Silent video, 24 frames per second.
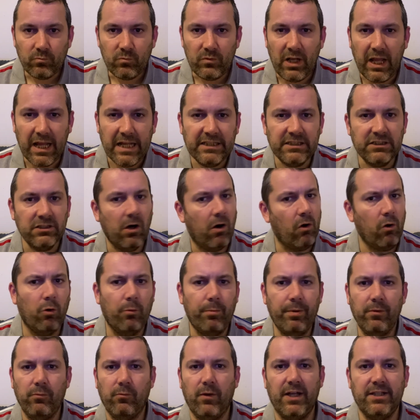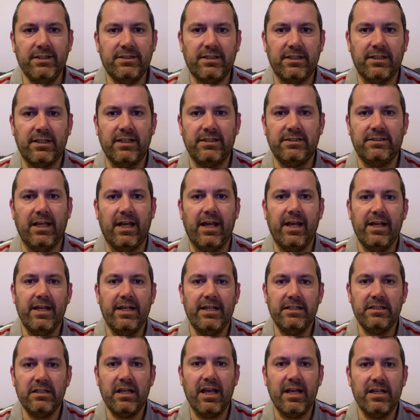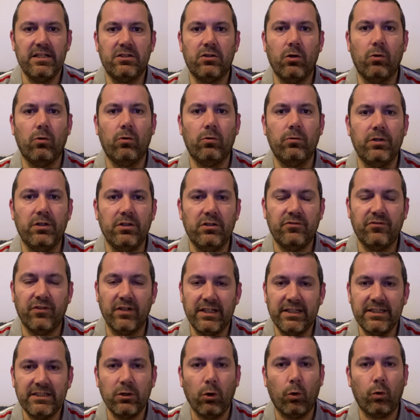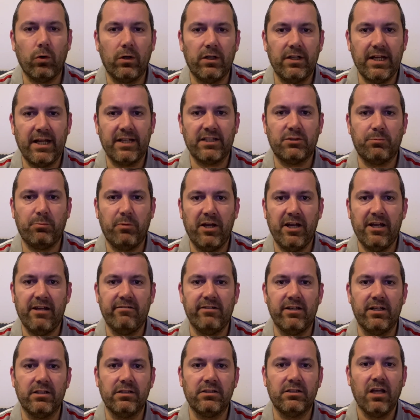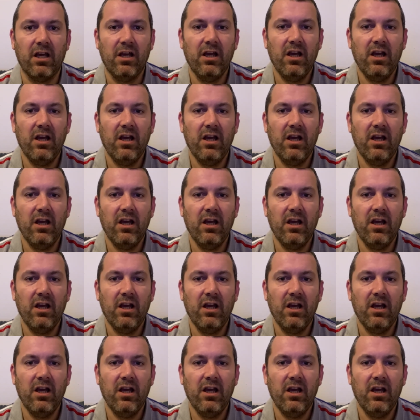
it's not all been wasted, has it? It's all useful, it's all an experience.